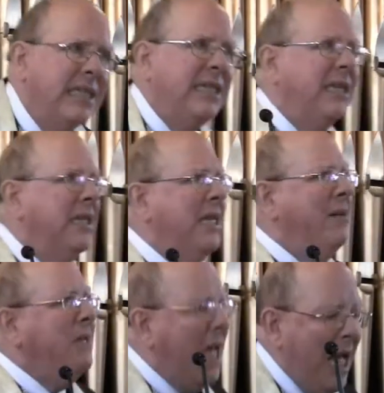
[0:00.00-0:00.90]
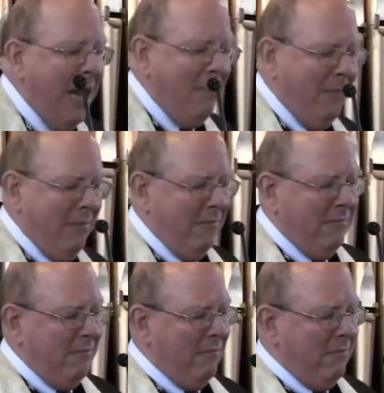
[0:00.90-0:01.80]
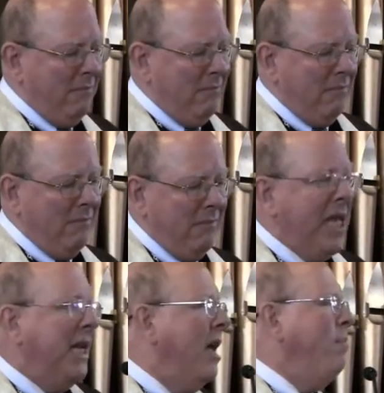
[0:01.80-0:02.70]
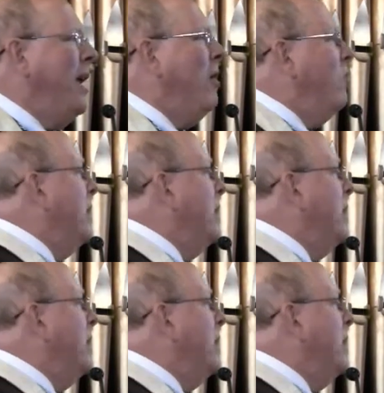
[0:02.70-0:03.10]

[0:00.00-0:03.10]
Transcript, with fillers: us at the same time. Now, Peter